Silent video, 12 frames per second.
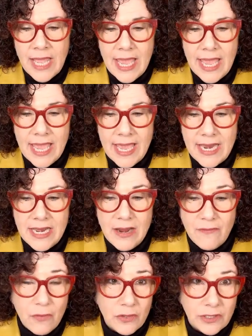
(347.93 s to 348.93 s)
And
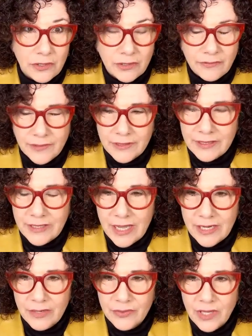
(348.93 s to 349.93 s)
of course, he took offense to that.
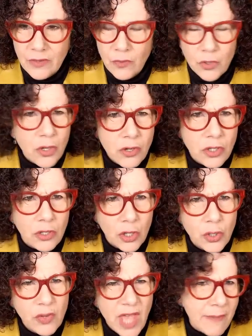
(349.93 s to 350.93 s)
And he was like, well, you, you know,
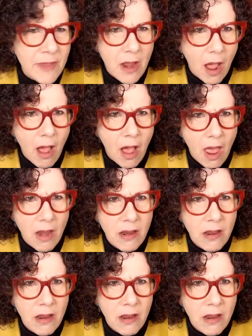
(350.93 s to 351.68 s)
you came in hot.